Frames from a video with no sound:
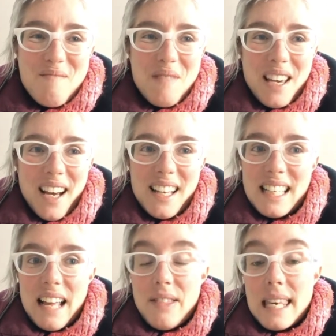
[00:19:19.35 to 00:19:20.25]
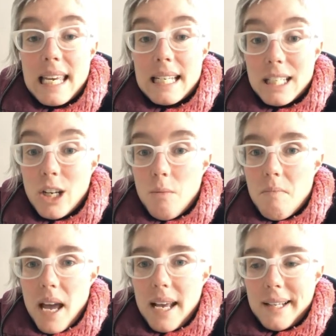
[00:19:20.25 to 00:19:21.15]
because I think it
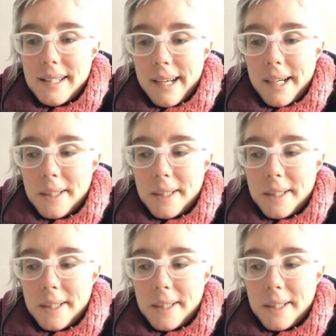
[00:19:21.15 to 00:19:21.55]
makes